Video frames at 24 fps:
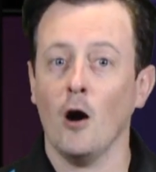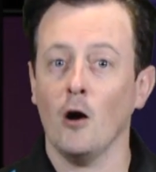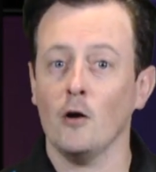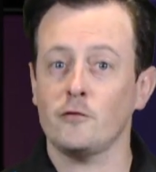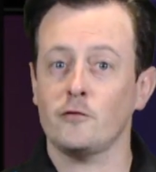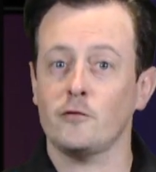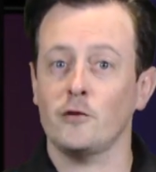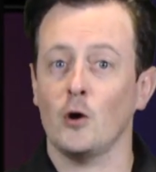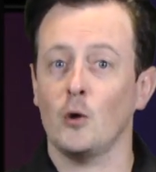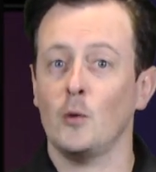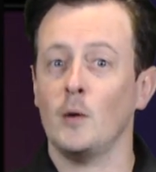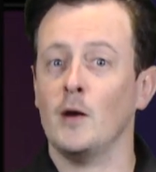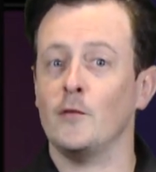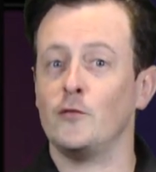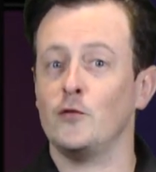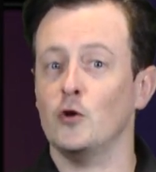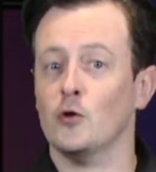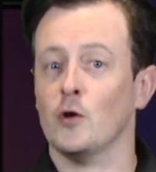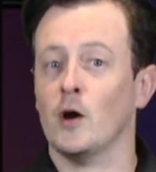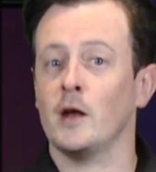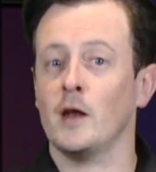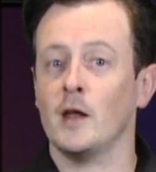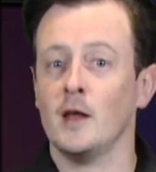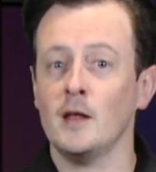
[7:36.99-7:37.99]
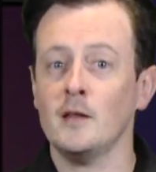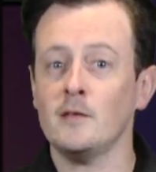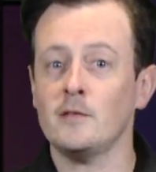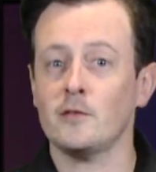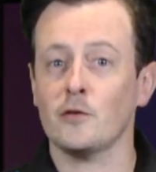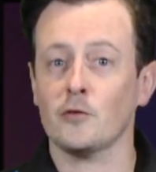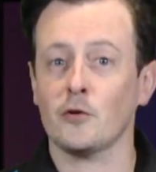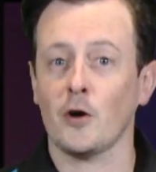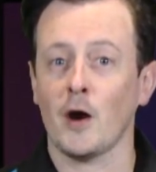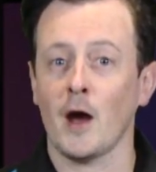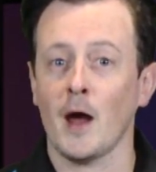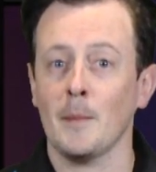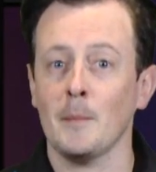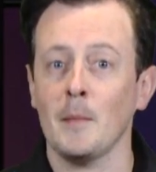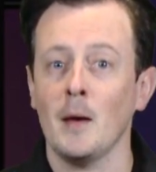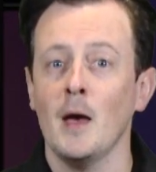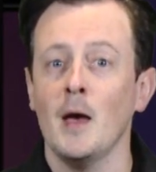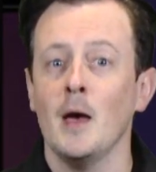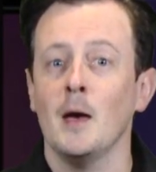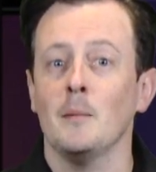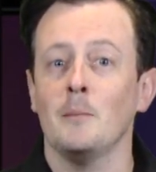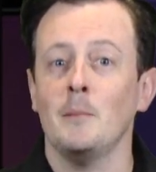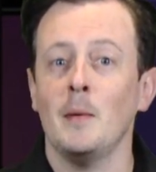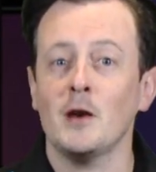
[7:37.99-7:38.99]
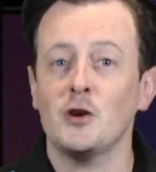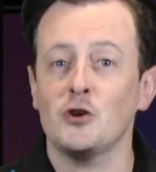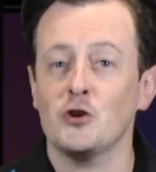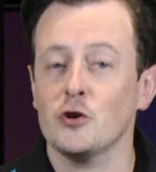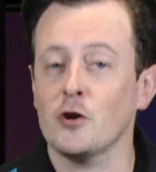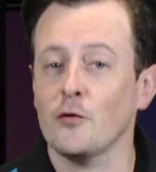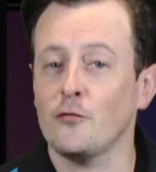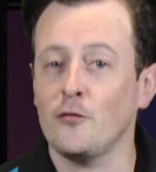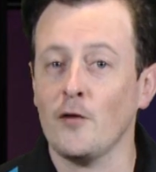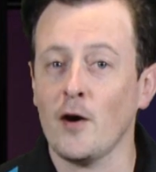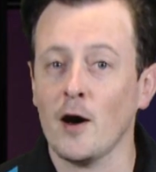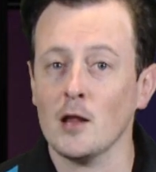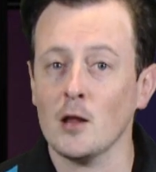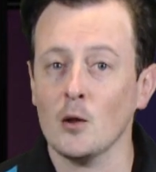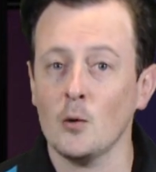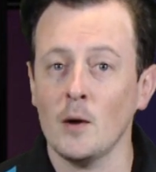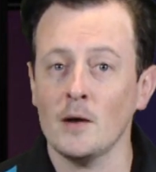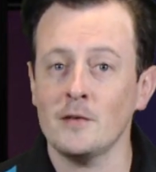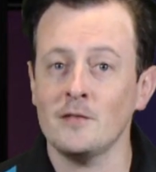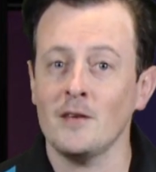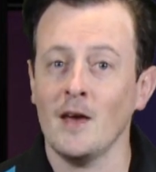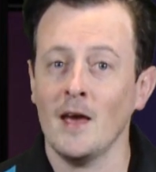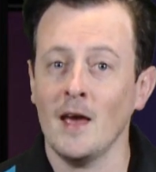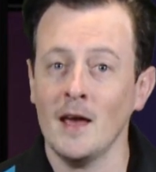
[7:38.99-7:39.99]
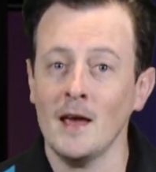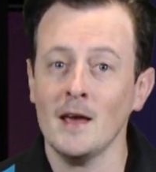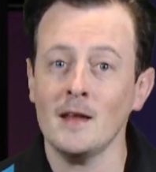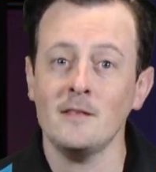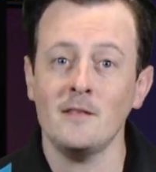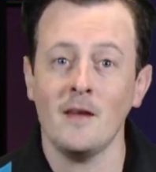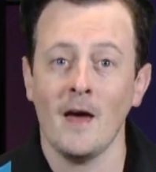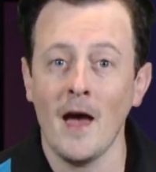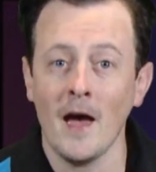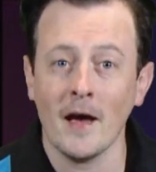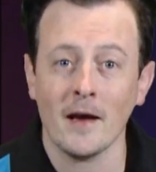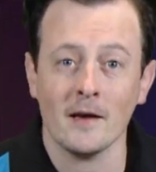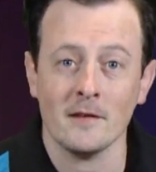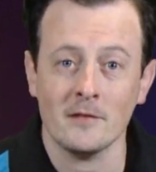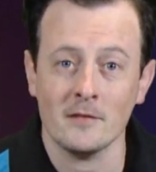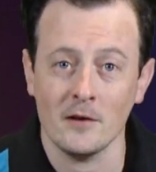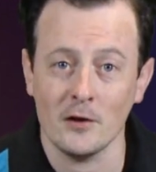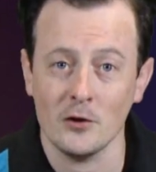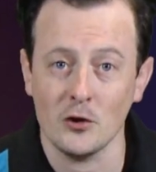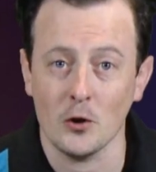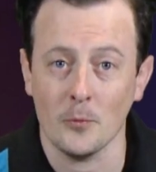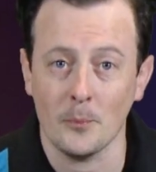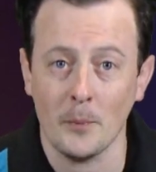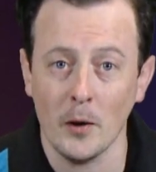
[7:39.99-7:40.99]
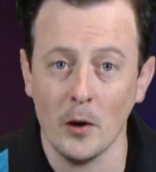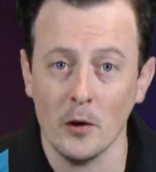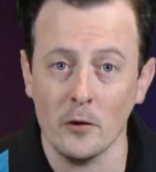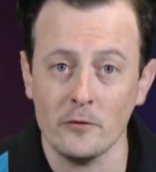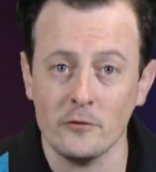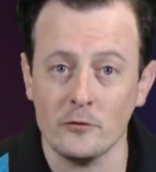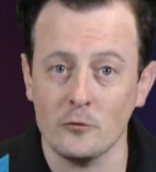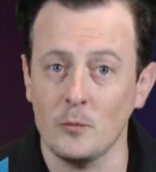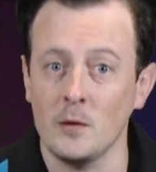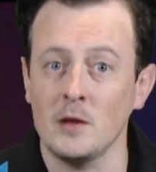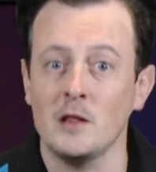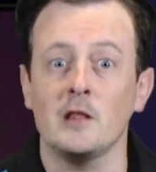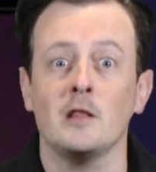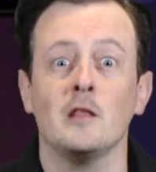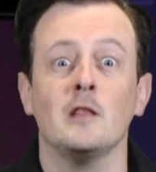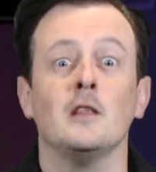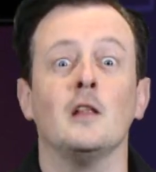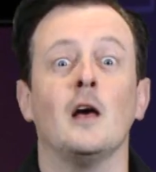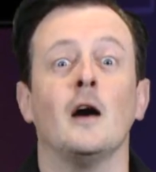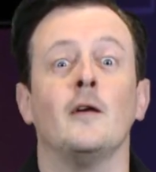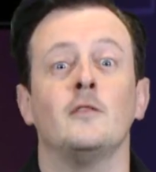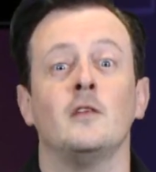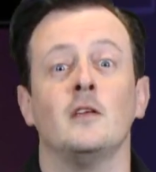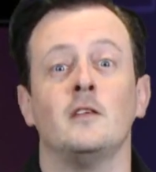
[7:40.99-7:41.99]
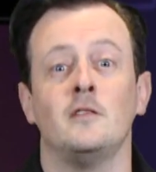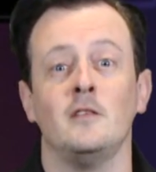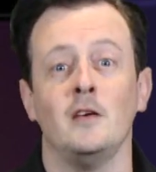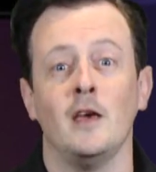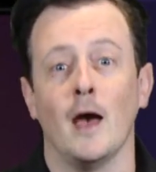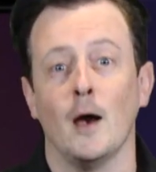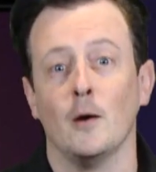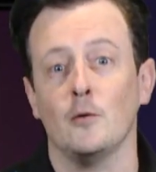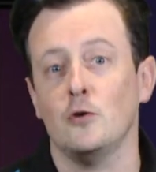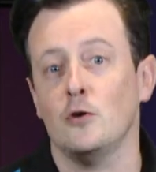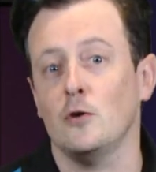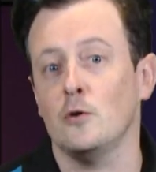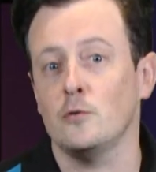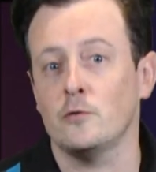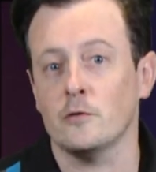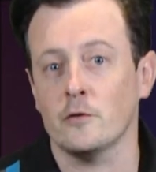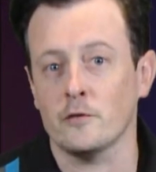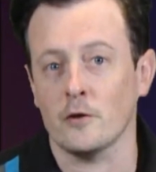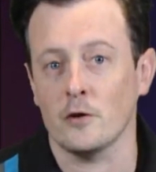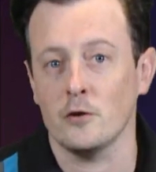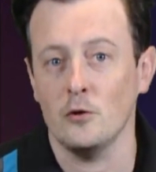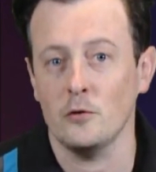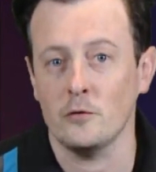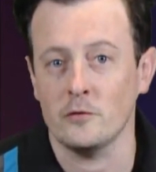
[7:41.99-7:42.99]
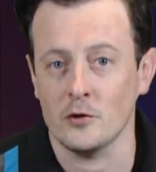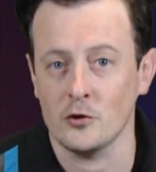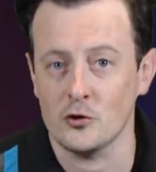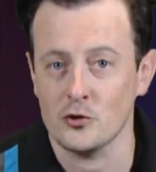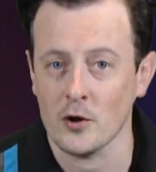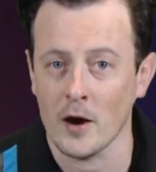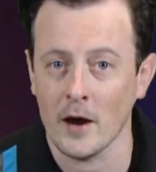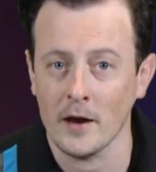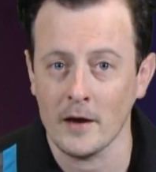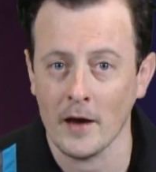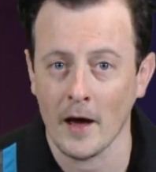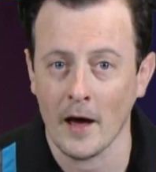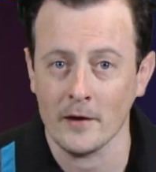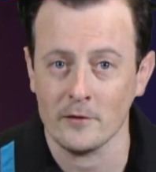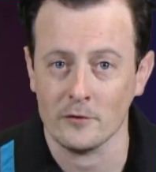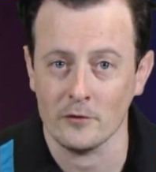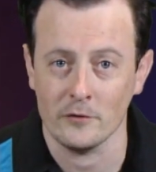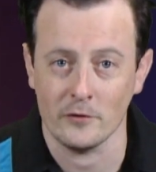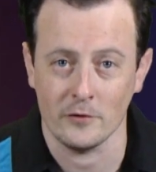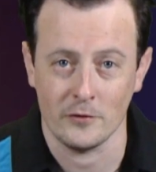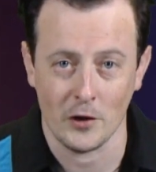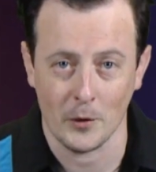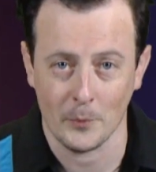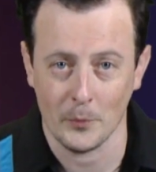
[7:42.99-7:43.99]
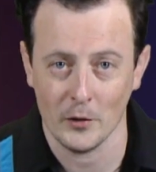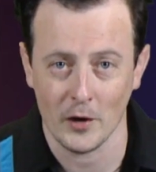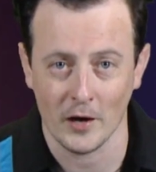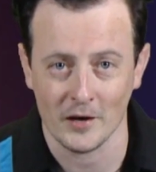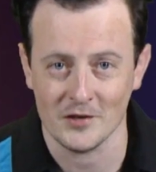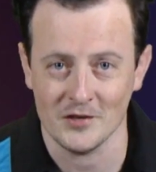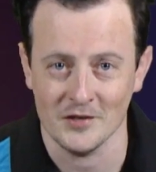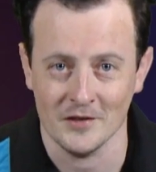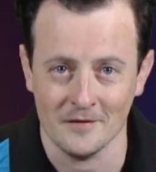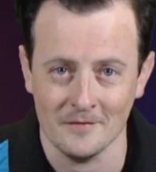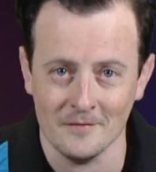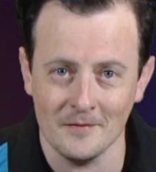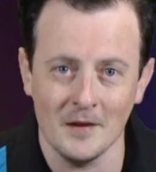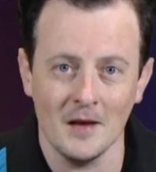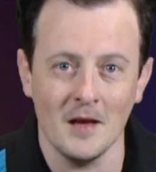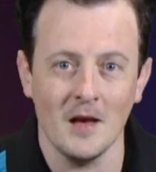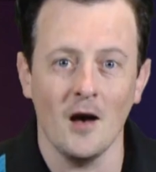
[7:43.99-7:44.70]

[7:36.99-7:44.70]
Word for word: Also, if you're on Instagram, make sure to follow us and tag us in your post. We'd love to see how users are using TriCasters in their production.